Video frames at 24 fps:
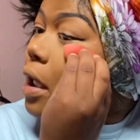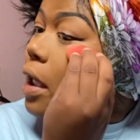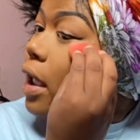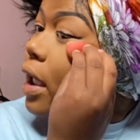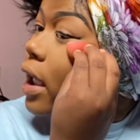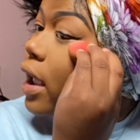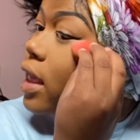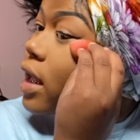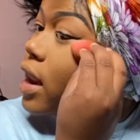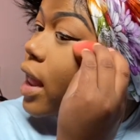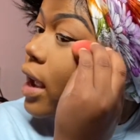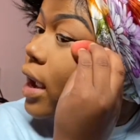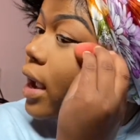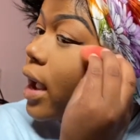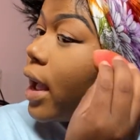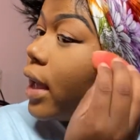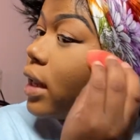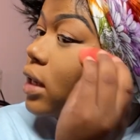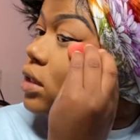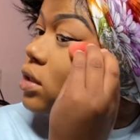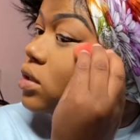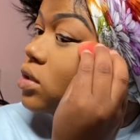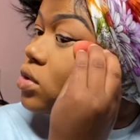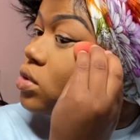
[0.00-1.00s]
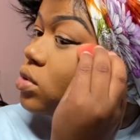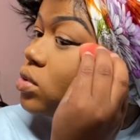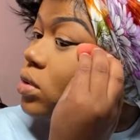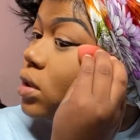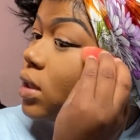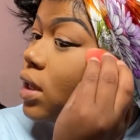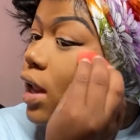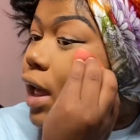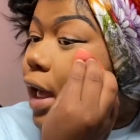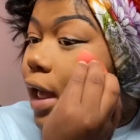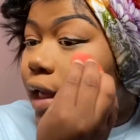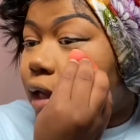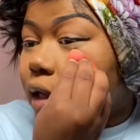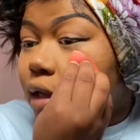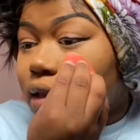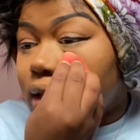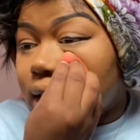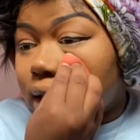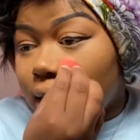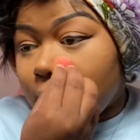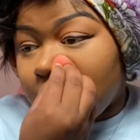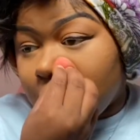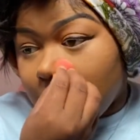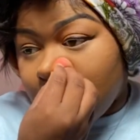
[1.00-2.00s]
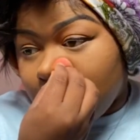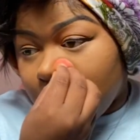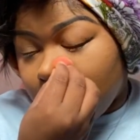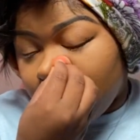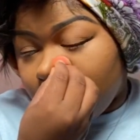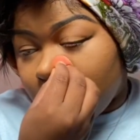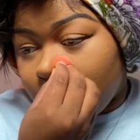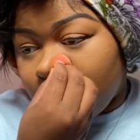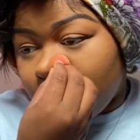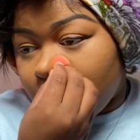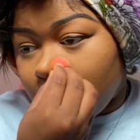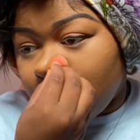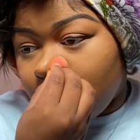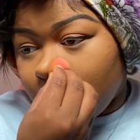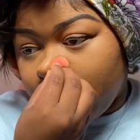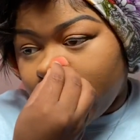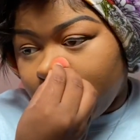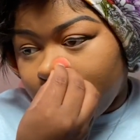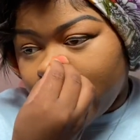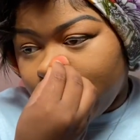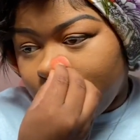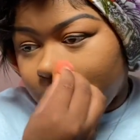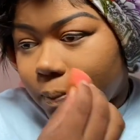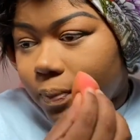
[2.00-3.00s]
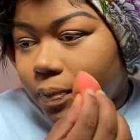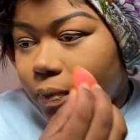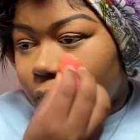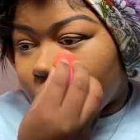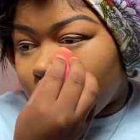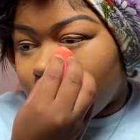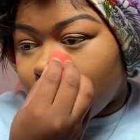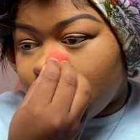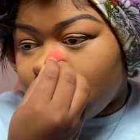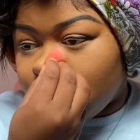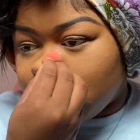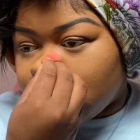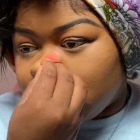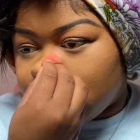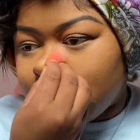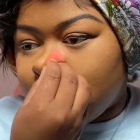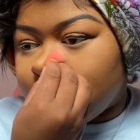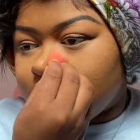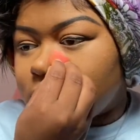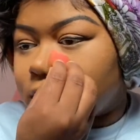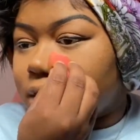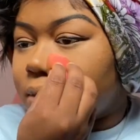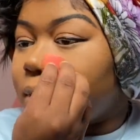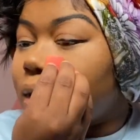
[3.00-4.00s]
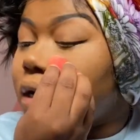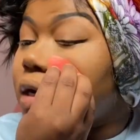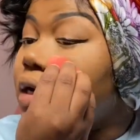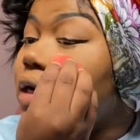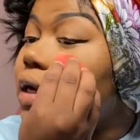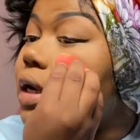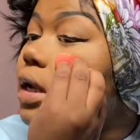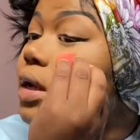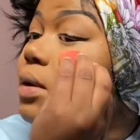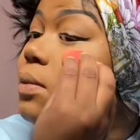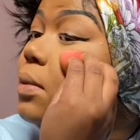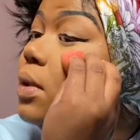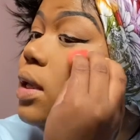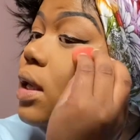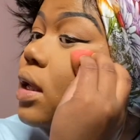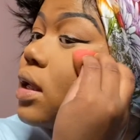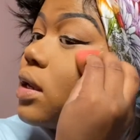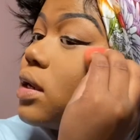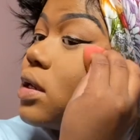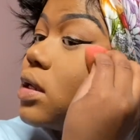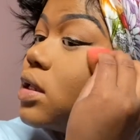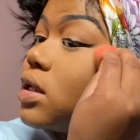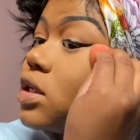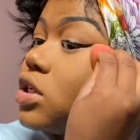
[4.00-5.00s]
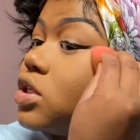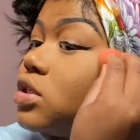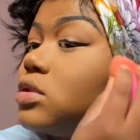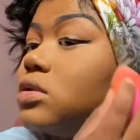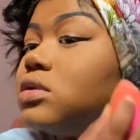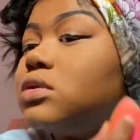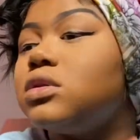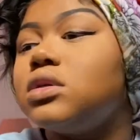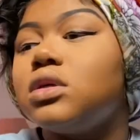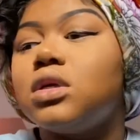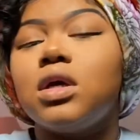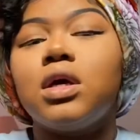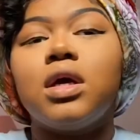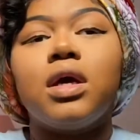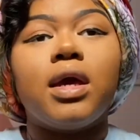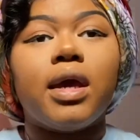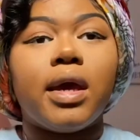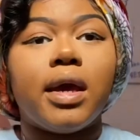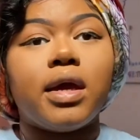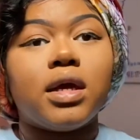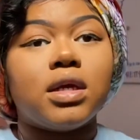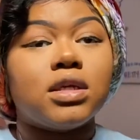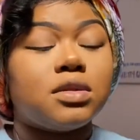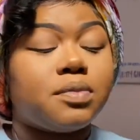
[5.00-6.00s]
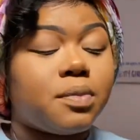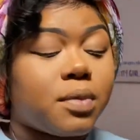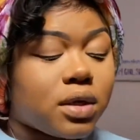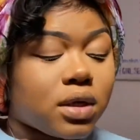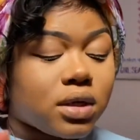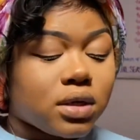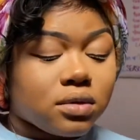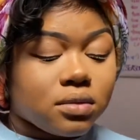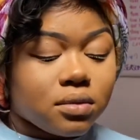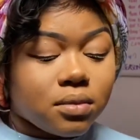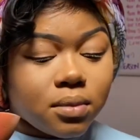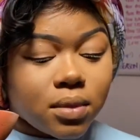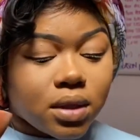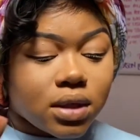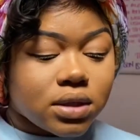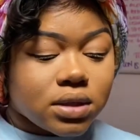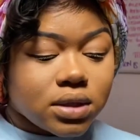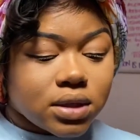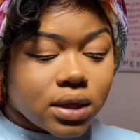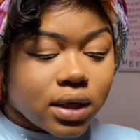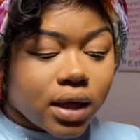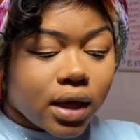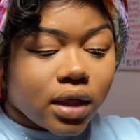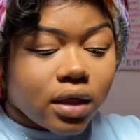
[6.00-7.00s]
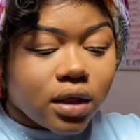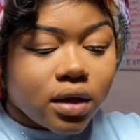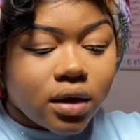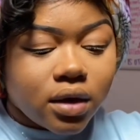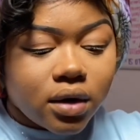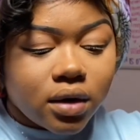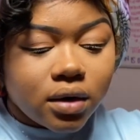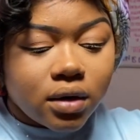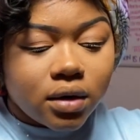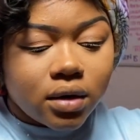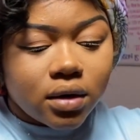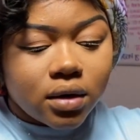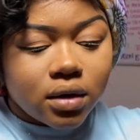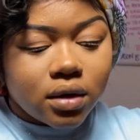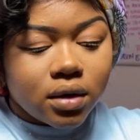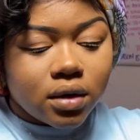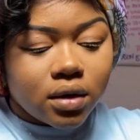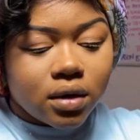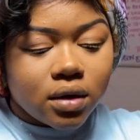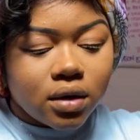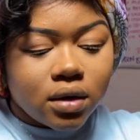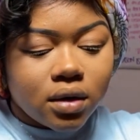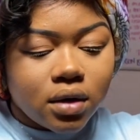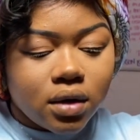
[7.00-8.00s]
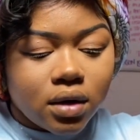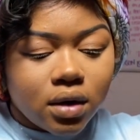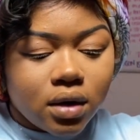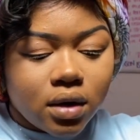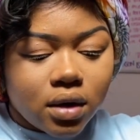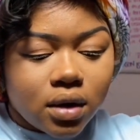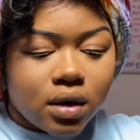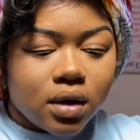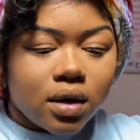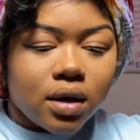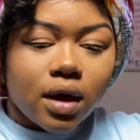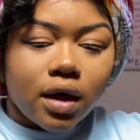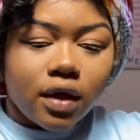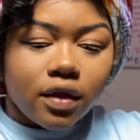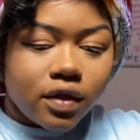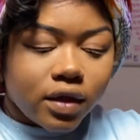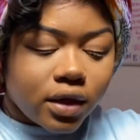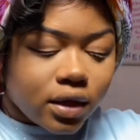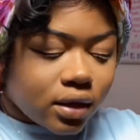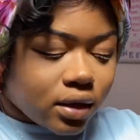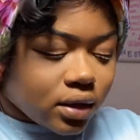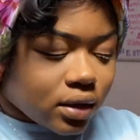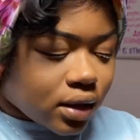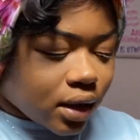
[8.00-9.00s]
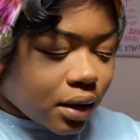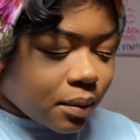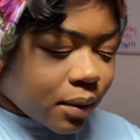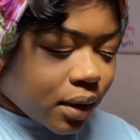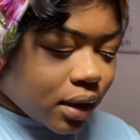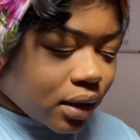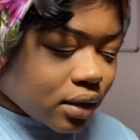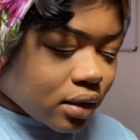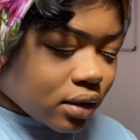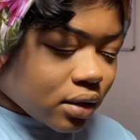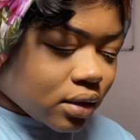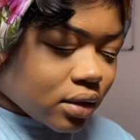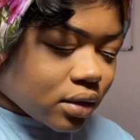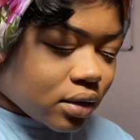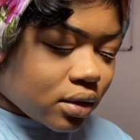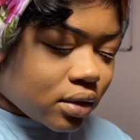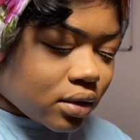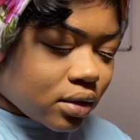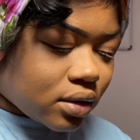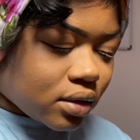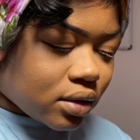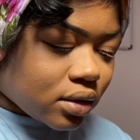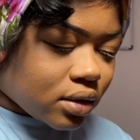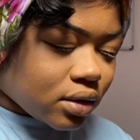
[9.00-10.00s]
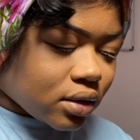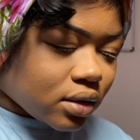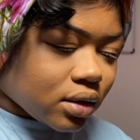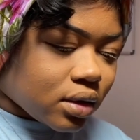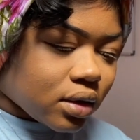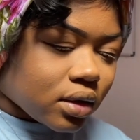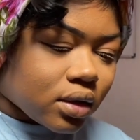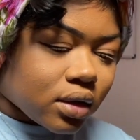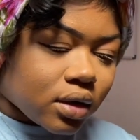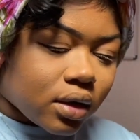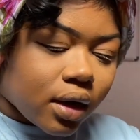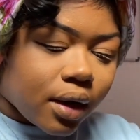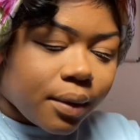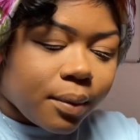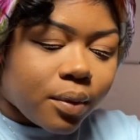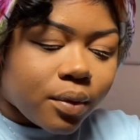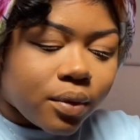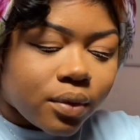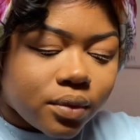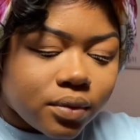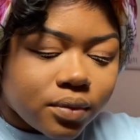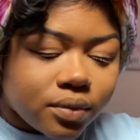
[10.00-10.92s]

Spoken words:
And I kind of do like the Sacha Buttercup and the Airspun mixed together. I think they make a good couple.